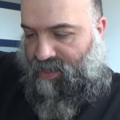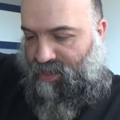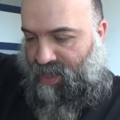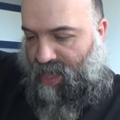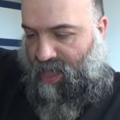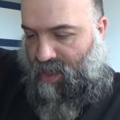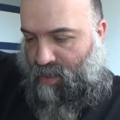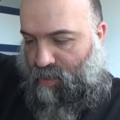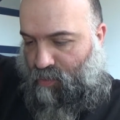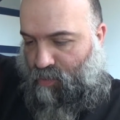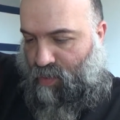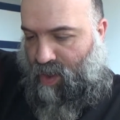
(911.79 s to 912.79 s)
that
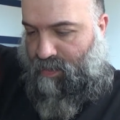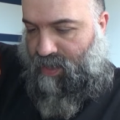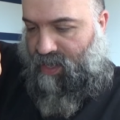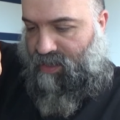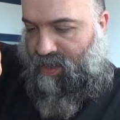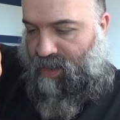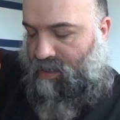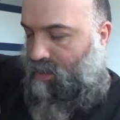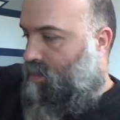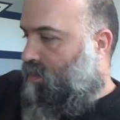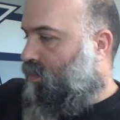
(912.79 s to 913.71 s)
remedy there.